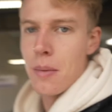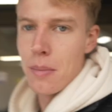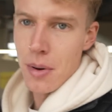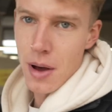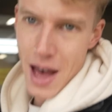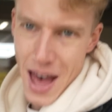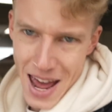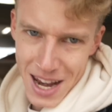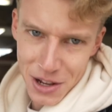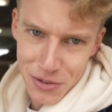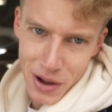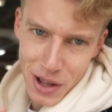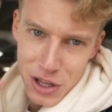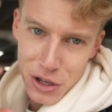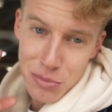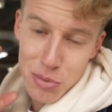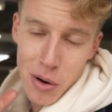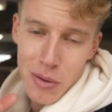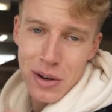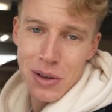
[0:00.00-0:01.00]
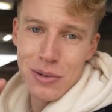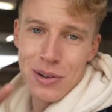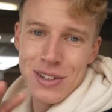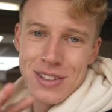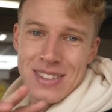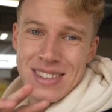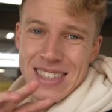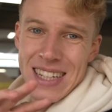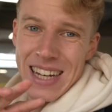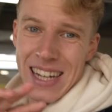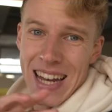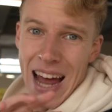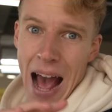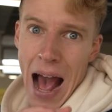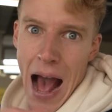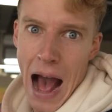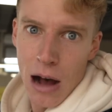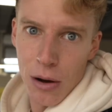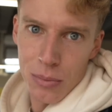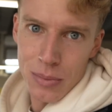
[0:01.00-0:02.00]
But anyway, you probably would have seen
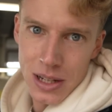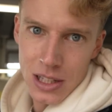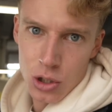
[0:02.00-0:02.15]
how many